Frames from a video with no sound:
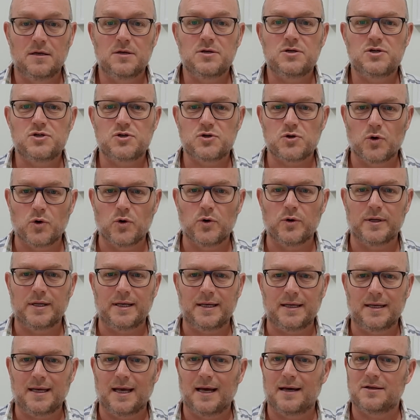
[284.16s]

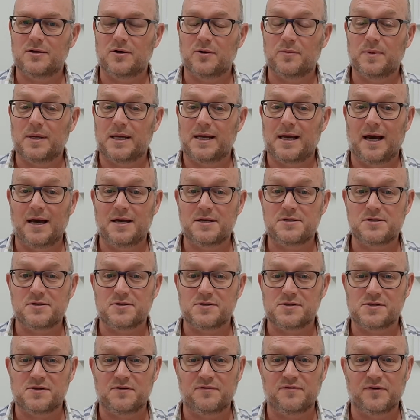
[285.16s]
Surely he had
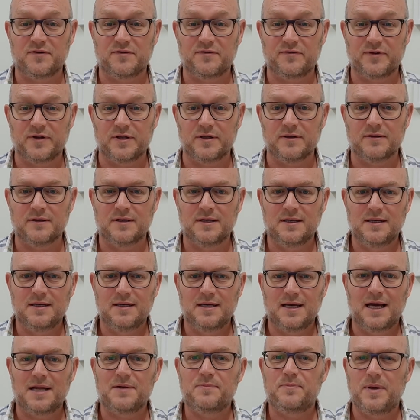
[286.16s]
obligations to fulfill
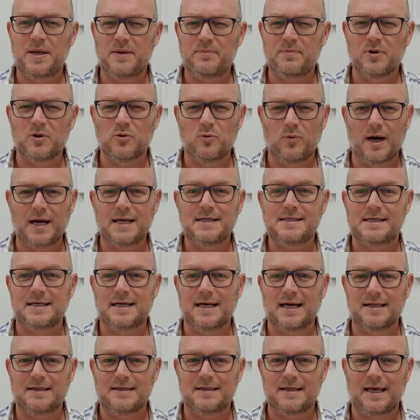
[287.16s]
and people
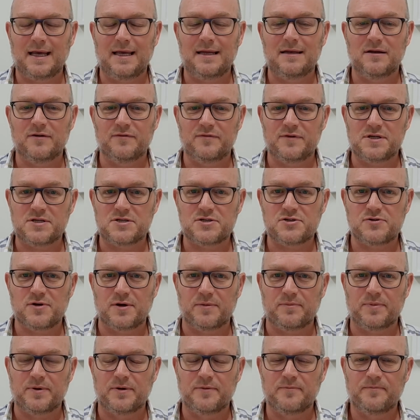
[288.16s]
waiting at the end of his
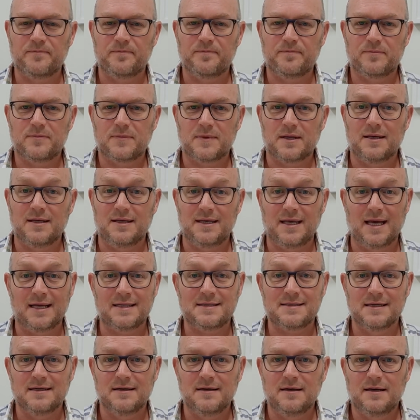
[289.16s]
trip.
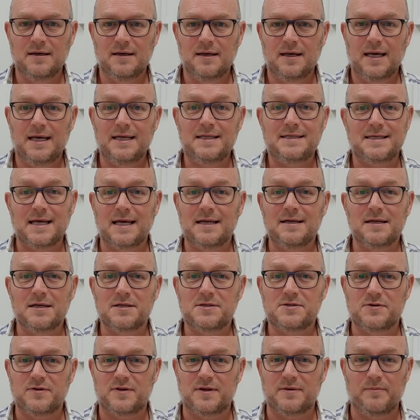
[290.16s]
Yet, he
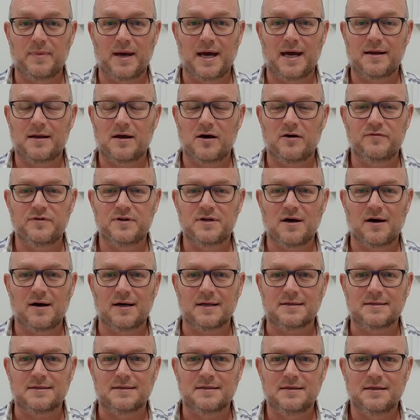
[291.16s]
tended to the man
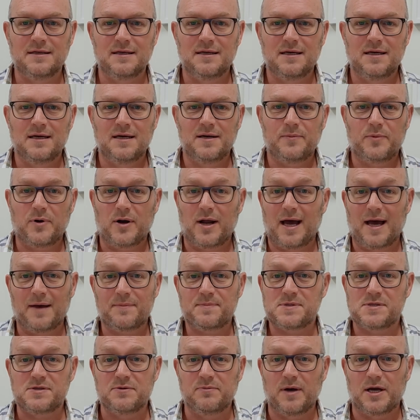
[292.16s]
overnight,
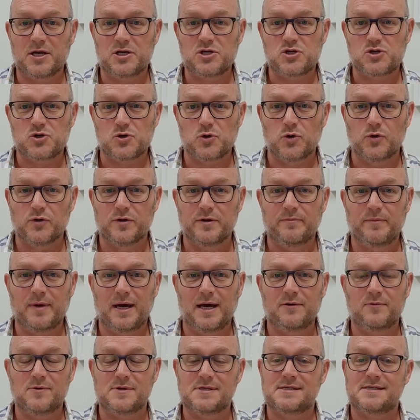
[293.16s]
perhaps to make sure the
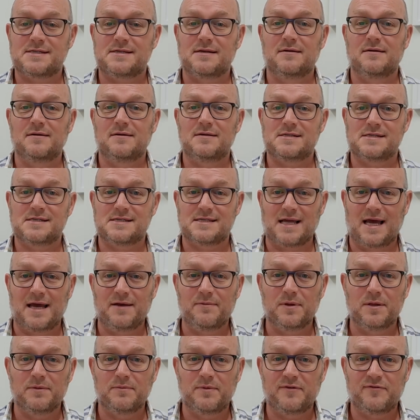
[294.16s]
man was
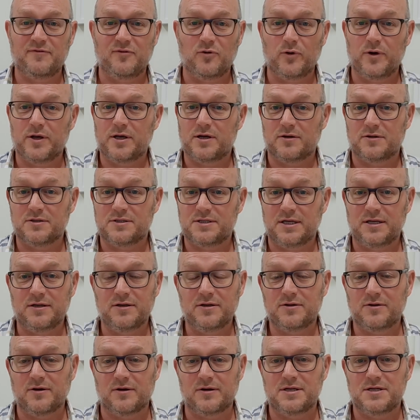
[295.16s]
stable before he
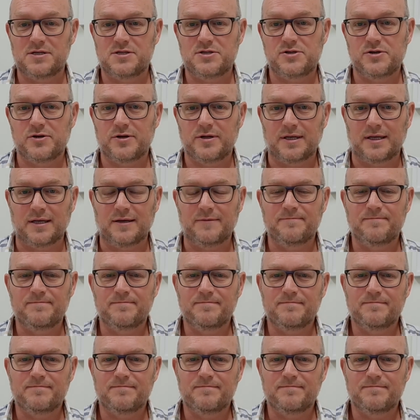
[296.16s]
continued on his journey.